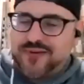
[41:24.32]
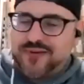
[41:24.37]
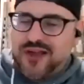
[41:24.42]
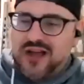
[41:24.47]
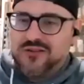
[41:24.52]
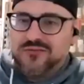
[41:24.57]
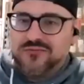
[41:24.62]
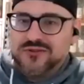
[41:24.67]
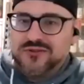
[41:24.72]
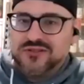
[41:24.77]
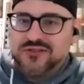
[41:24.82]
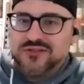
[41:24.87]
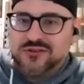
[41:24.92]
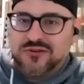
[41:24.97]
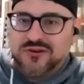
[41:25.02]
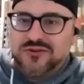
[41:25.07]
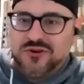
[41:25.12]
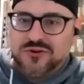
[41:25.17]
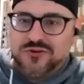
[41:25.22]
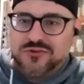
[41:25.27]
the palate was
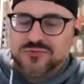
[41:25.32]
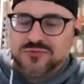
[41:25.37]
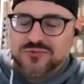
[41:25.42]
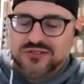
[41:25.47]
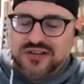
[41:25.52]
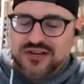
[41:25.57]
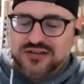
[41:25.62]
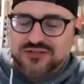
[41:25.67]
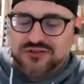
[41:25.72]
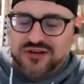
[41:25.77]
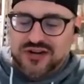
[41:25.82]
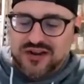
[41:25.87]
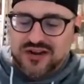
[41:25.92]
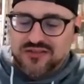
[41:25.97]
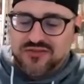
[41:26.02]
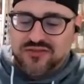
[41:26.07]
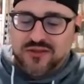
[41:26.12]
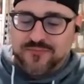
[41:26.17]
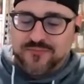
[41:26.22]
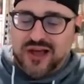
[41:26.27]
or nose was excellent. I
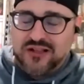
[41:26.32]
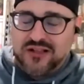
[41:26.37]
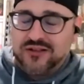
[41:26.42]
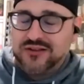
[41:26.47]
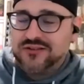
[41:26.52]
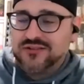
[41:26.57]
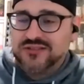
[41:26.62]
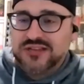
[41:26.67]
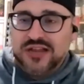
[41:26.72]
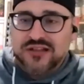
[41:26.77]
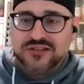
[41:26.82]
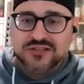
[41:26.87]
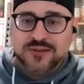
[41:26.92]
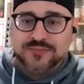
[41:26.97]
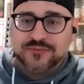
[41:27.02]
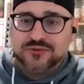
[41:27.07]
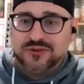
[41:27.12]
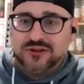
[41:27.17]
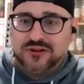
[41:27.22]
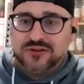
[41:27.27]
the palate stands
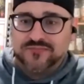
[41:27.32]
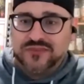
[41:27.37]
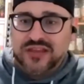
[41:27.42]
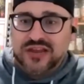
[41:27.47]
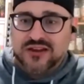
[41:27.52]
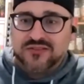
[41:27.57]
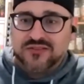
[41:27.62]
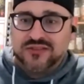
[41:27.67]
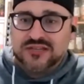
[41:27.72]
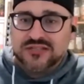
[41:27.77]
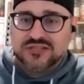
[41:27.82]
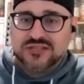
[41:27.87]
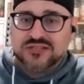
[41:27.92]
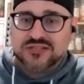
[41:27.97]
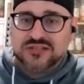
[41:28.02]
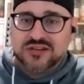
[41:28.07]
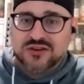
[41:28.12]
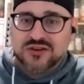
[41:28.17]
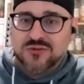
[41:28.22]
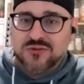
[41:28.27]
up to it. That this
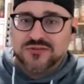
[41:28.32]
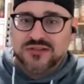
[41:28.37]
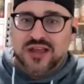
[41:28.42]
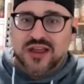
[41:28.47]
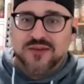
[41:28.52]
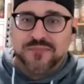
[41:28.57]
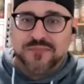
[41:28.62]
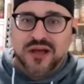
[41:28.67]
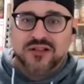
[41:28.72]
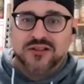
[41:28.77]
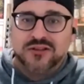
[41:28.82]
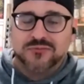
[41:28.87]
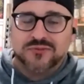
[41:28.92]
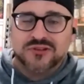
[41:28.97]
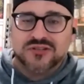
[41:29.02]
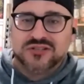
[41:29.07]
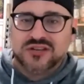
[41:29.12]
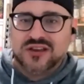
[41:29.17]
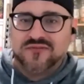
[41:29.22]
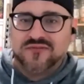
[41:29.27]
is a nose and palate
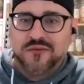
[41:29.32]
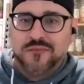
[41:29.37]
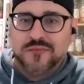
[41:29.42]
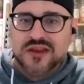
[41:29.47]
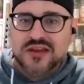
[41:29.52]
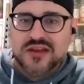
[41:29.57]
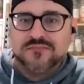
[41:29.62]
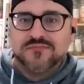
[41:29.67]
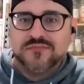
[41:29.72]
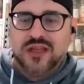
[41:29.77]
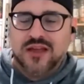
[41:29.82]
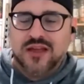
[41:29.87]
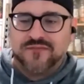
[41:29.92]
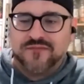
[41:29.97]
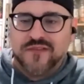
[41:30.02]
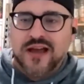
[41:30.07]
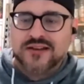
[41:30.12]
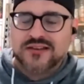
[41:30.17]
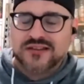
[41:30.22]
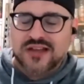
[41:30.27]
whiskey for me.
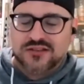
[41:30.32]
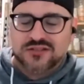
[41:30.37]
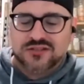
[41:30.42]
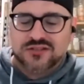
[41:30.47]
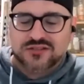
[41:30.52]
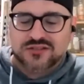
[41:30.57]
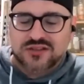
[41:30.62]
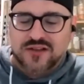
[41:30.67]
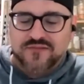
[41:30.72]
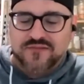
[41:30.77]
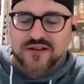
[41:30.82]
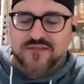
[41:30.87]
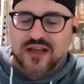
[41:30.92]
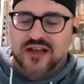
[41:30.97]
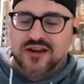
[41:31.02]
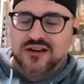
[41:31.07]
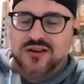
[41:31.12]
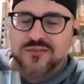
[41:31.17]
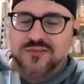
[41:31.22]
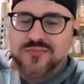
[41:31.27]
Fantastic yeah. stuff. I've
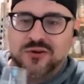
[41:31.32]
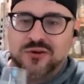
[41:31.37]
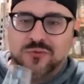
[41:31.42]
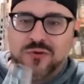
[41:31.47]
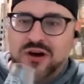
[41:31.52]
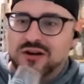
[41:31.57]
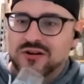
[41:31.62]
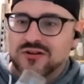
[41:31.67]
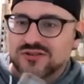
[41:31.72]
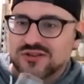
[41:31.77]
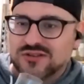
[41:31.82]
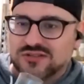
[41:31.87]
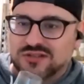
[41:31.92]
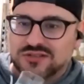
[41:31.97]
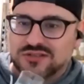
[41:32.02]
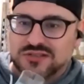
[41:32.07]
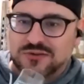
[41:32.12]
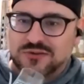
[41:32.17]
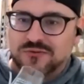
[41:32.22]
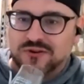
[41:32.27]
added a bit of water just
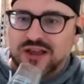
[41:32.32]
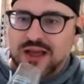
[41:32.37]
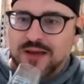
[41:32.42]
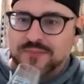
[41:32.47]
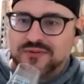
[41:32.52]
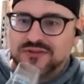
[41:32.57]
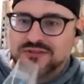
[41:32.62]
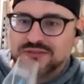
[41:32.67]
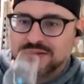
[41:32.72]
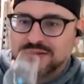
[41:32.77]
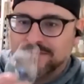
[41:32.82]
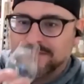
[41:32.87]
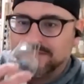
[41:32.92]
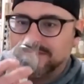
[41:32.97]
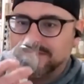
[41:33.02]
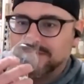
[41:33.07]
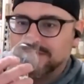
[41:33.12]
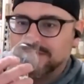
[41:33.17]
to see what happens.